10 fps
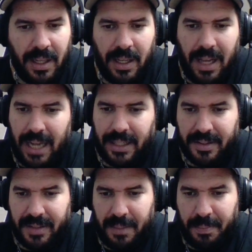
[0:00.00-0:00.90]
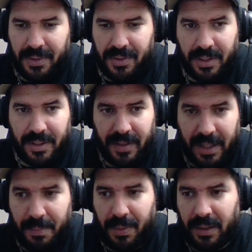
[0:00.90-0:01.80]
And the same
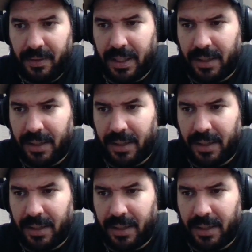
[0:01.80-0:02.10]
problem that